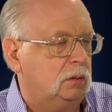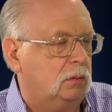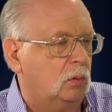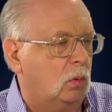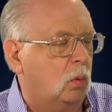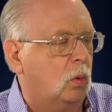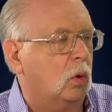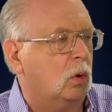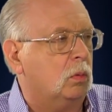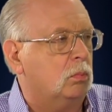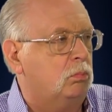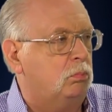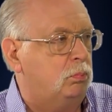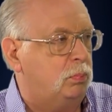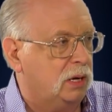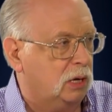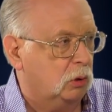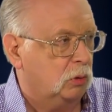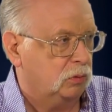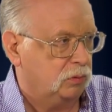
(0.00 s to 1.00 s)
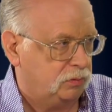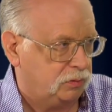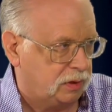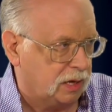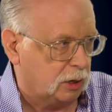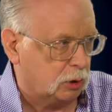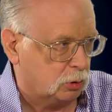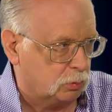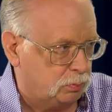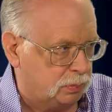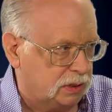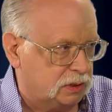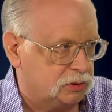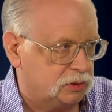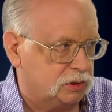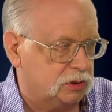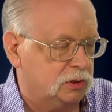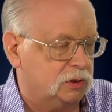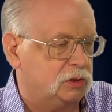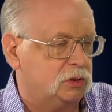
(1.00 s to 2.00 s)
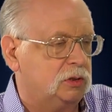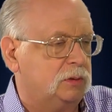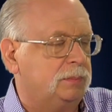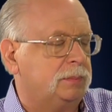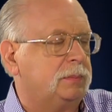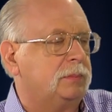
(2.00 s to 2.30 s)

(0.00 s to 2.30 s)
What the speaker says: or built their business